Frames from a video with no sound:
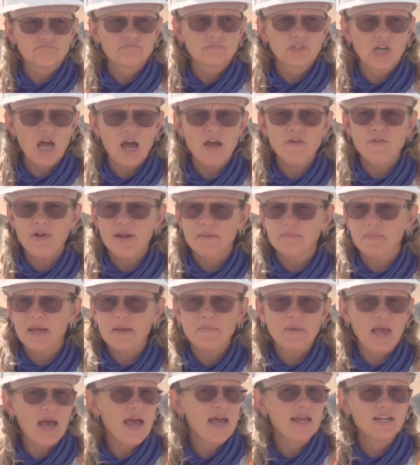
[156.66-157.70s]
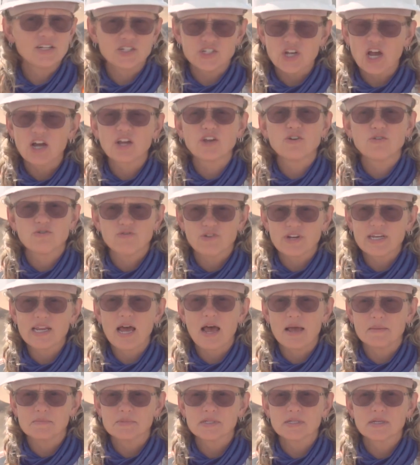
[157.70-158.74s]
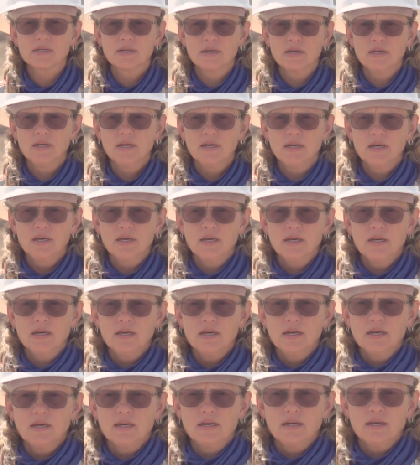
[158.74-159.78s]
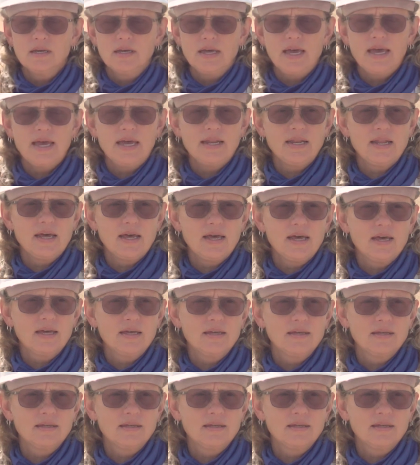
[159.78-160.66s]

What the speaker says: Conrad, baby, I had to shock you 3 times. And